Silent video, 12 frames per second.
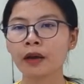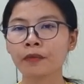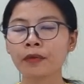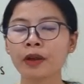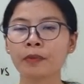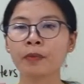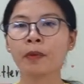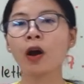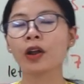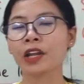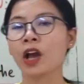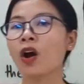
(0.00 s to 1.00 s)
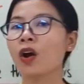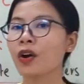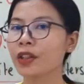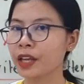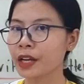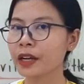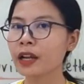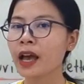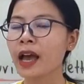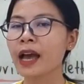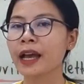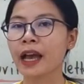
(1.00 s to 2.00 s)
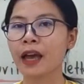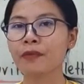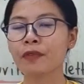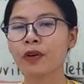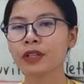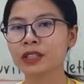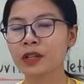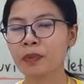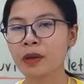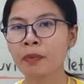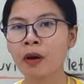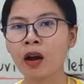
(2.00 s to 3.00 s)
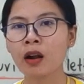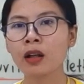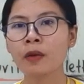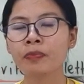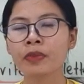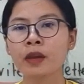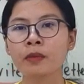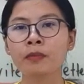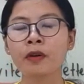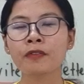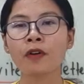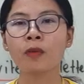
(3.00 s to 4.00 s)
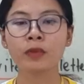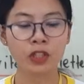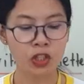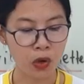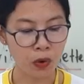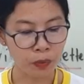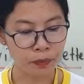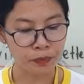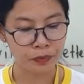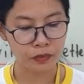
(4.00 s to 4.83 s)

where the people or the audience can watch the people perform a show.